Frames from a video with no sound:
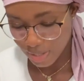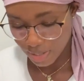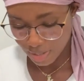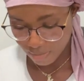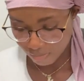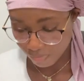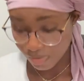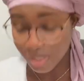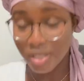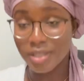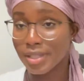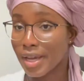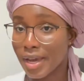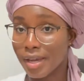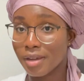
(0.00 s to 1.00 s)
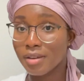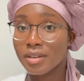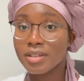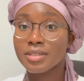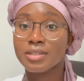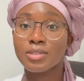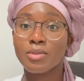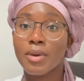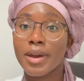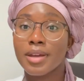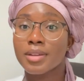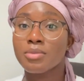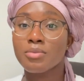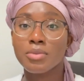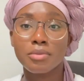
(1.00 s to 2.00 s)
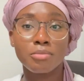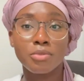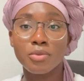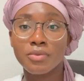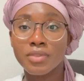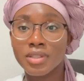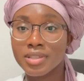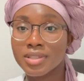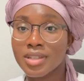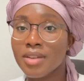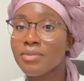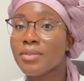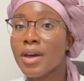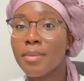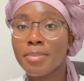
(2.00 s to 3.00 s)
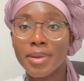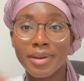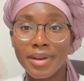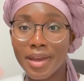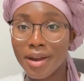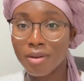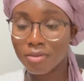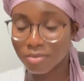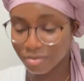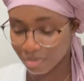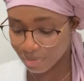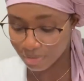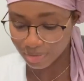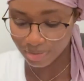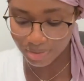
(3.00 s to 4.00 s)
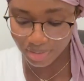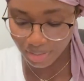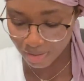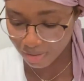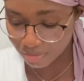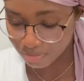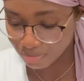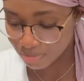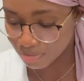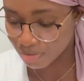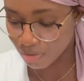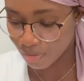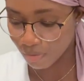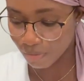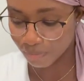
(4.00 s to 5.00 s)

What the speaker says: I'm really tired, so I didn't want to move the stuff up and down stairs, so